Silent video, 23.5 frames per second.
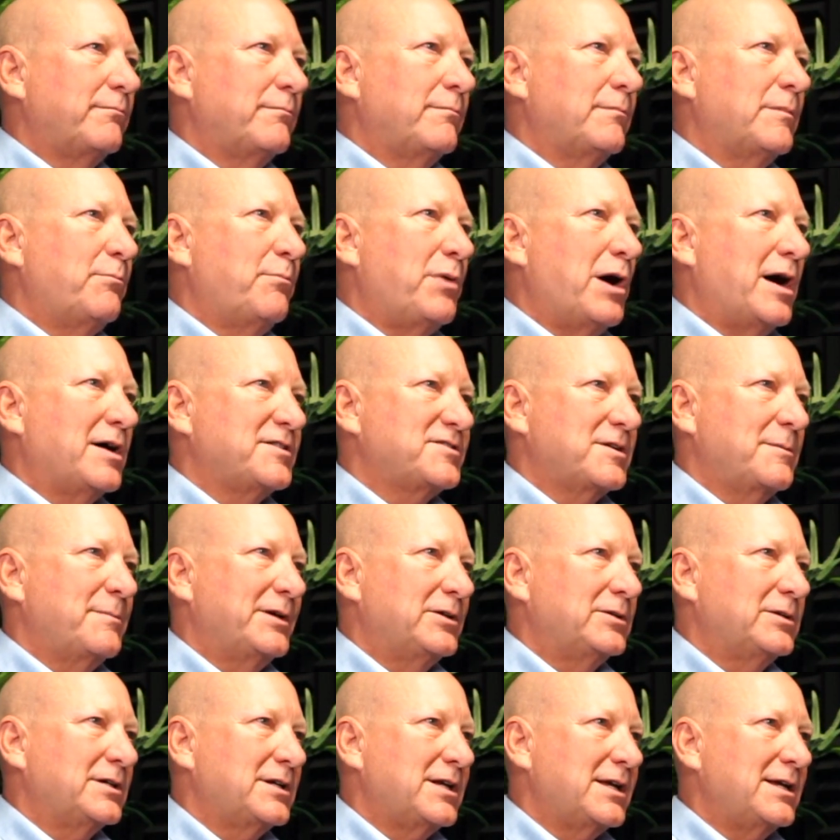
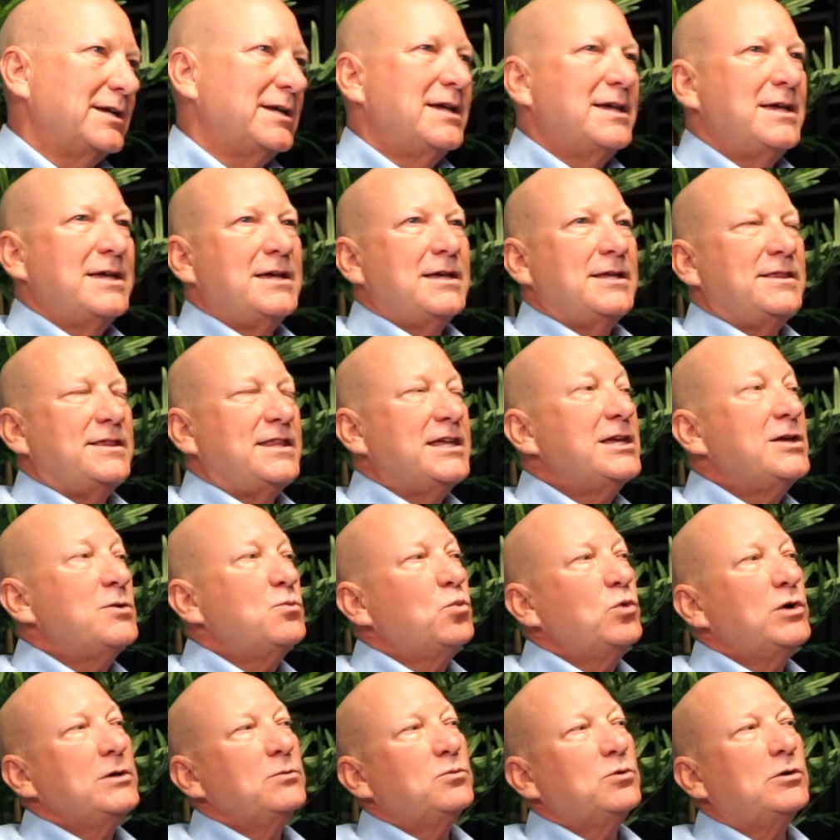possibility, then
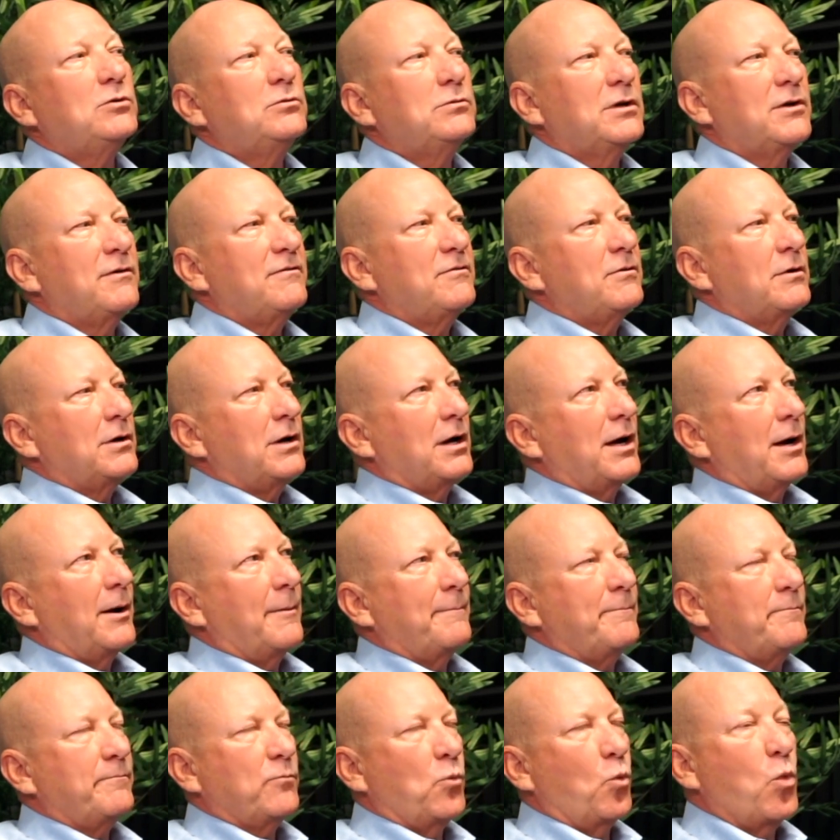we will
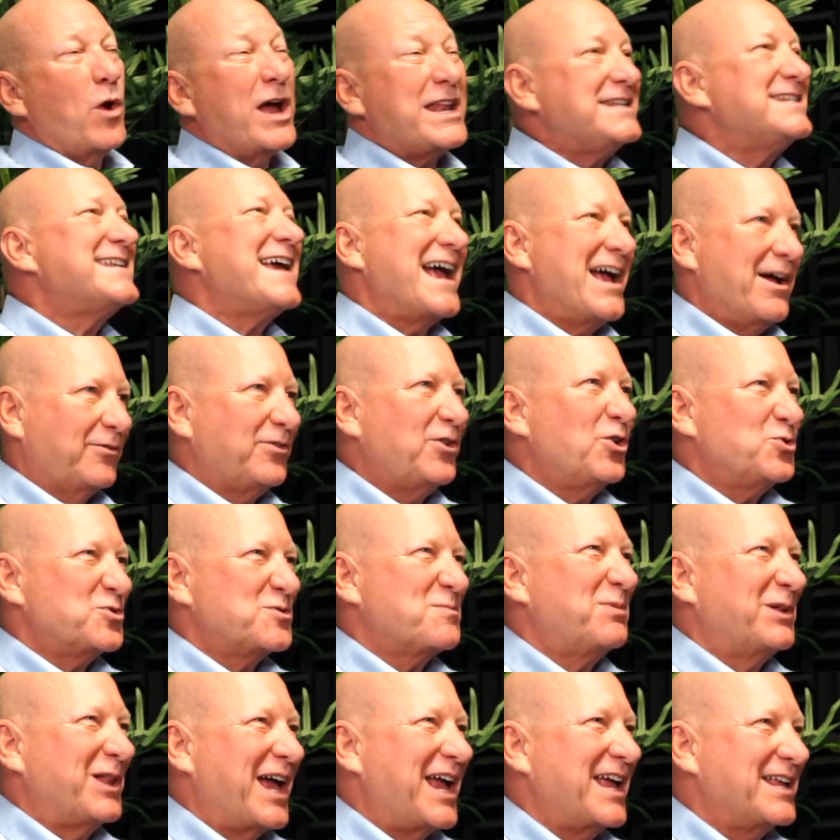wet down those
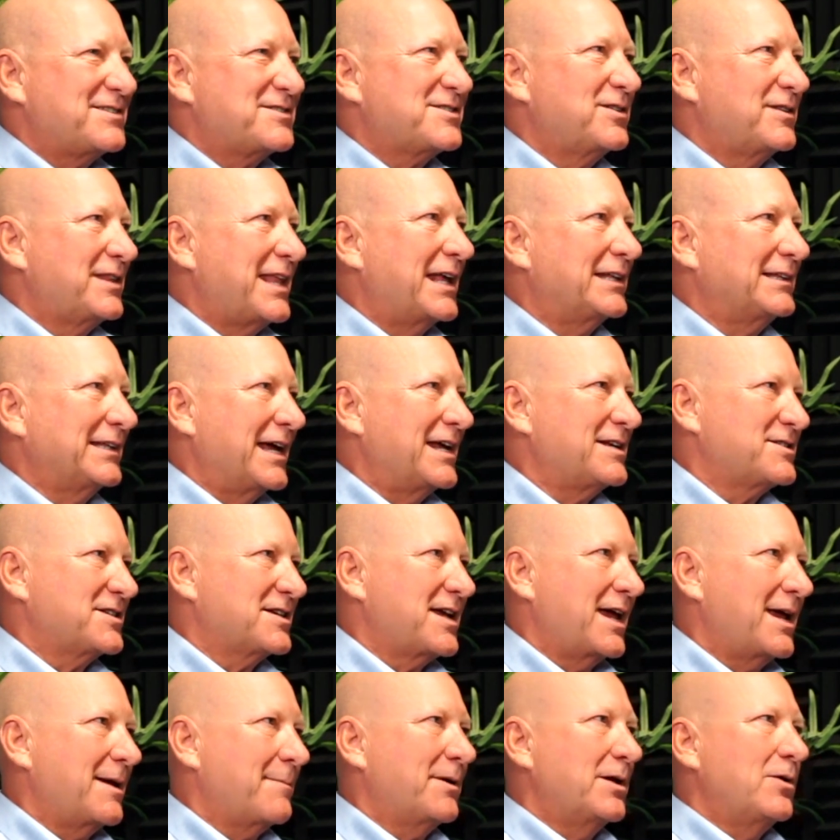plants in that
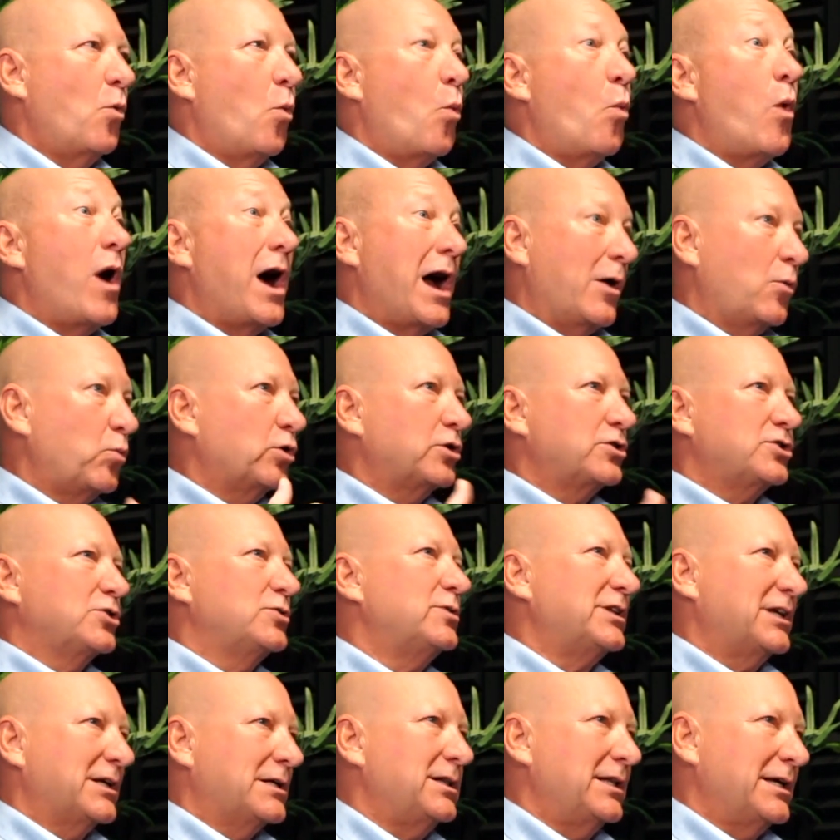landscape while we're
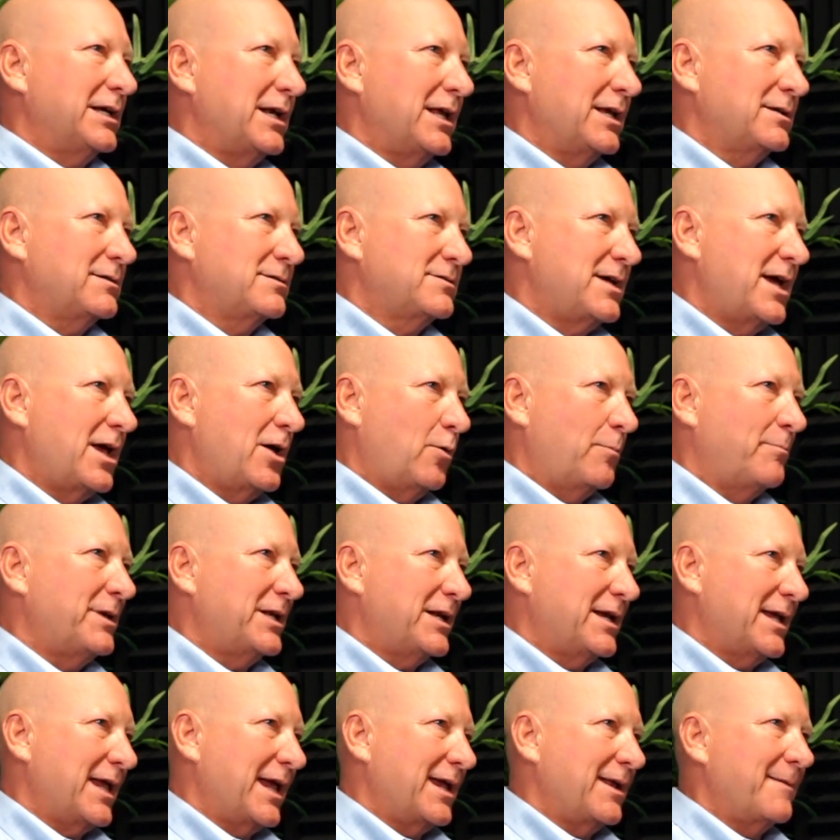doing the cleaning to help
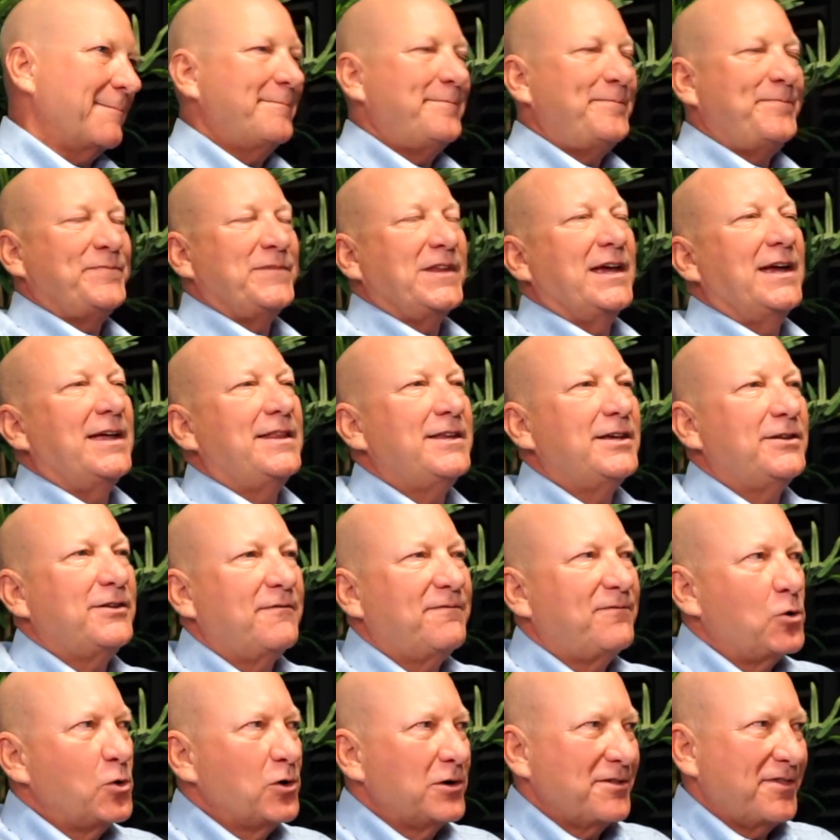mitigate. And then the
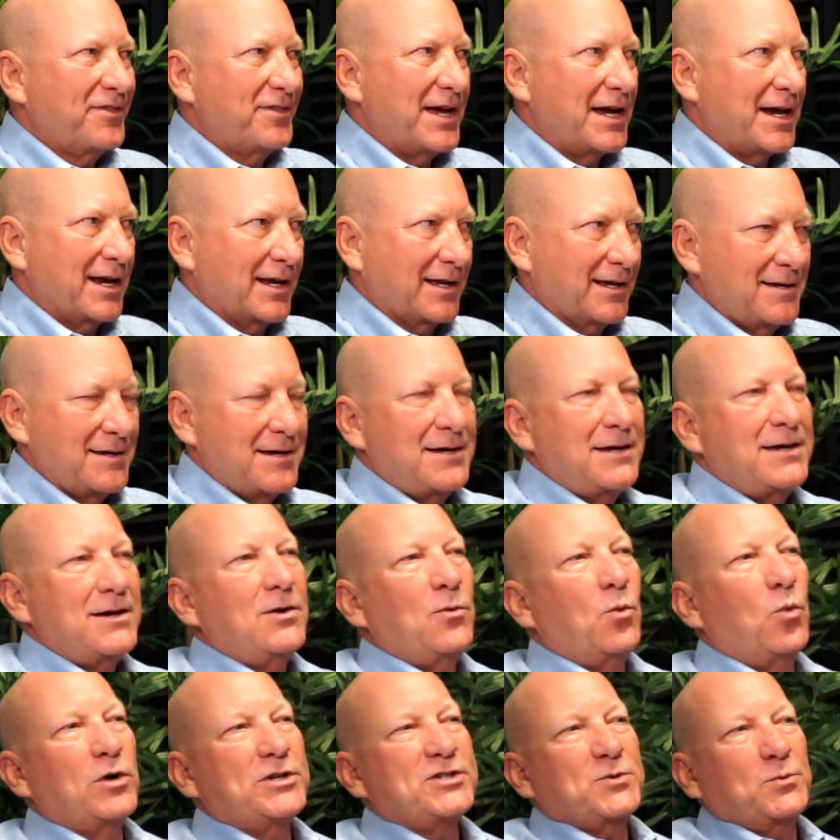fourth thing,
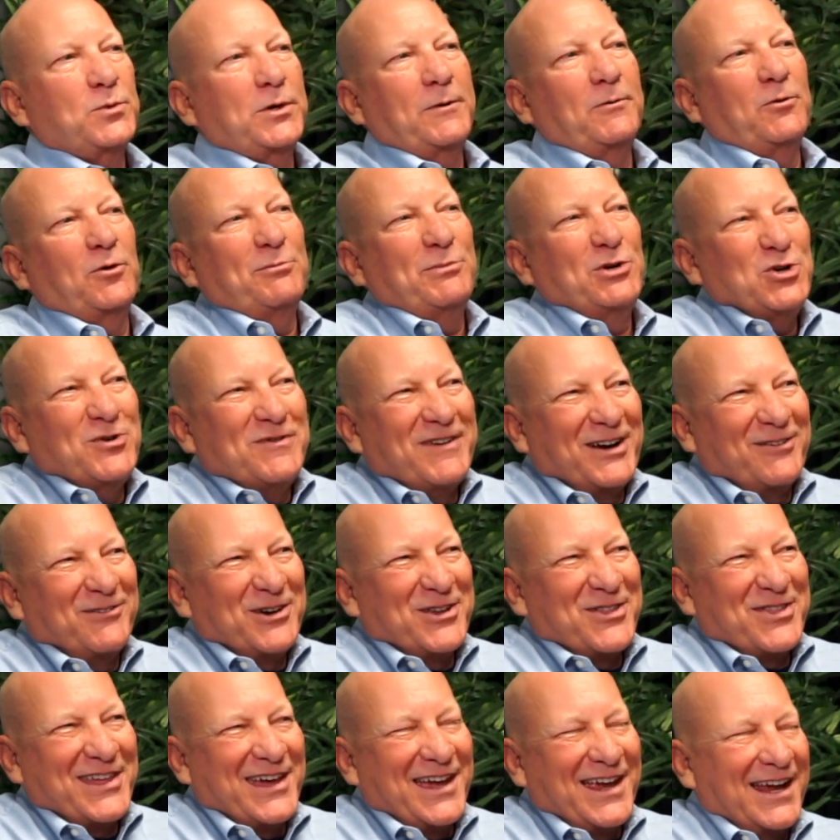once we remove
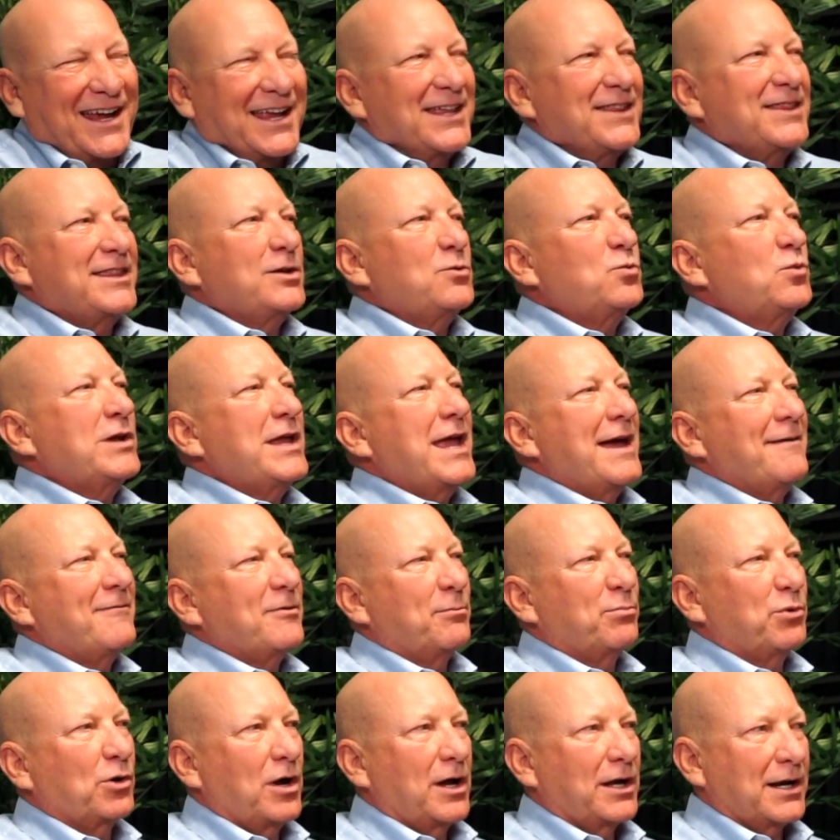everything, then we have a
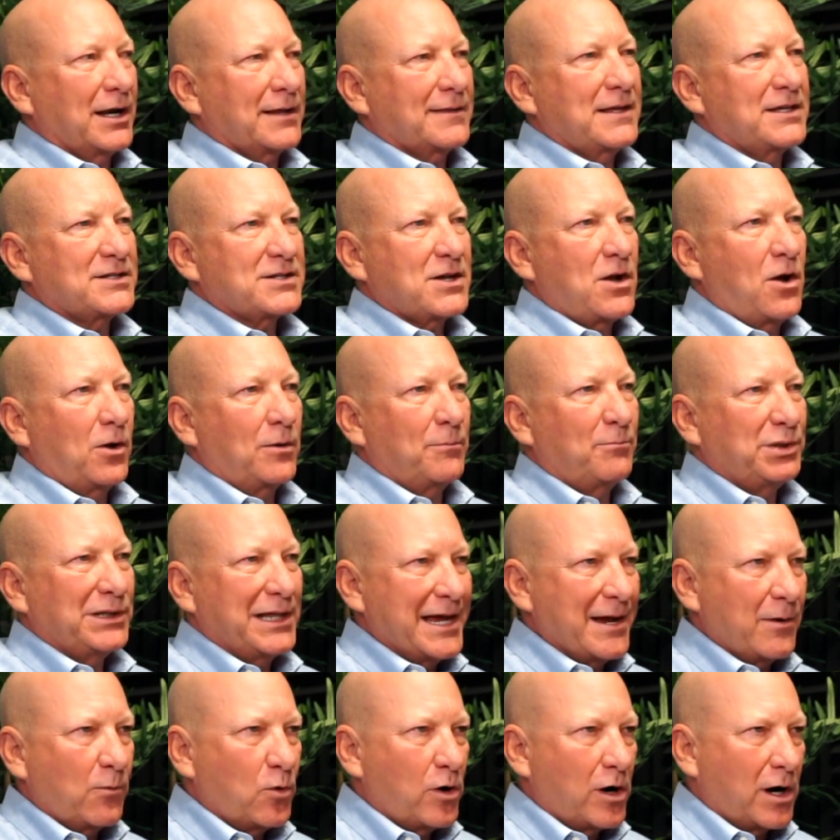product that's called
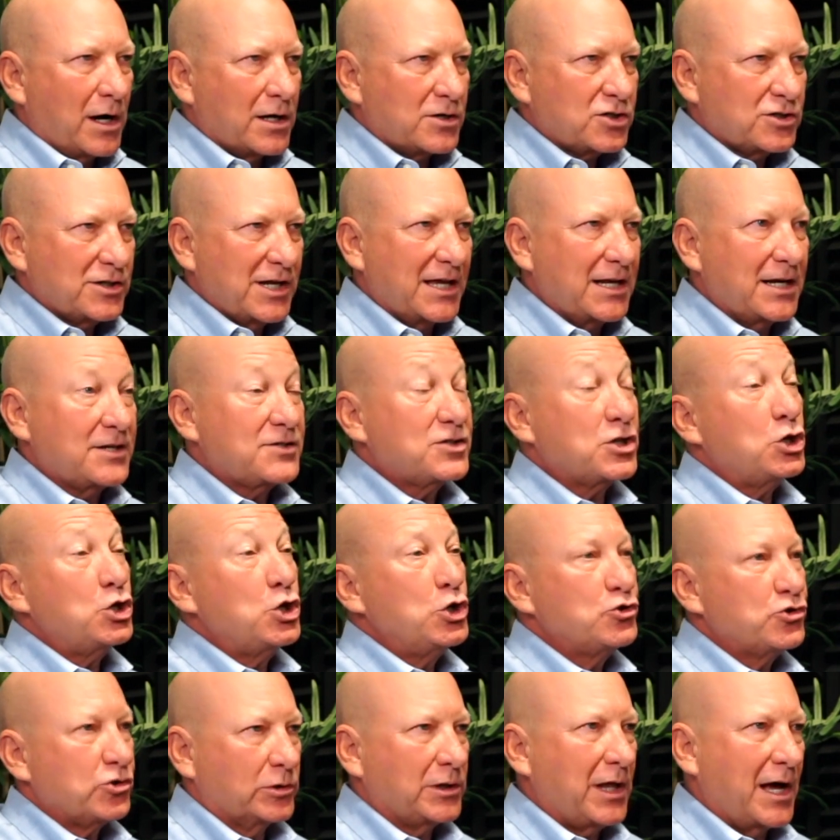Plant Wash, and it's a
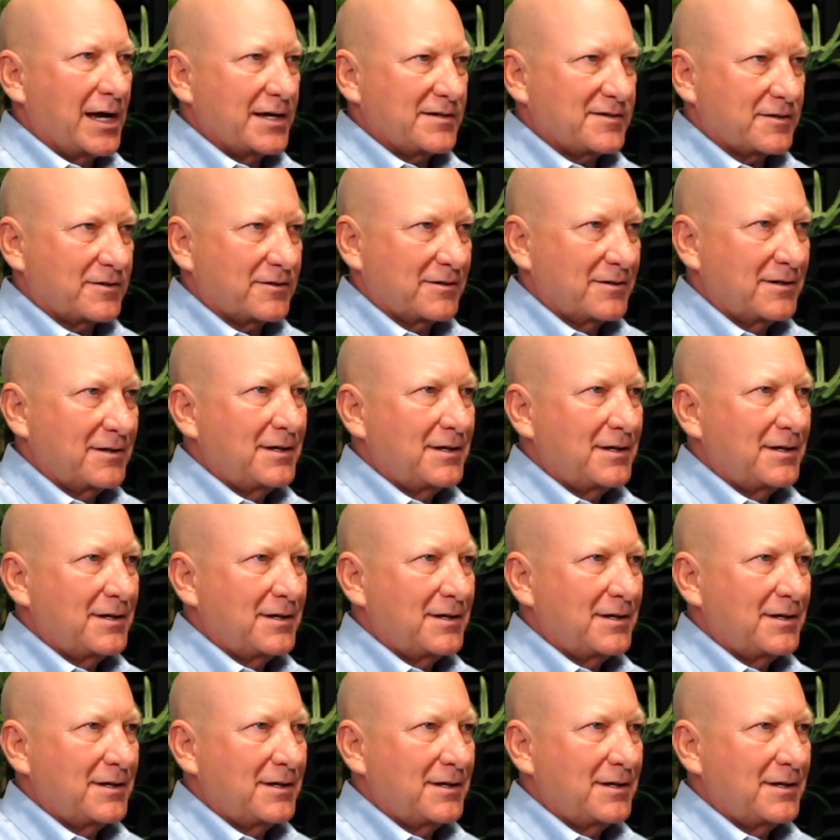neutralizer.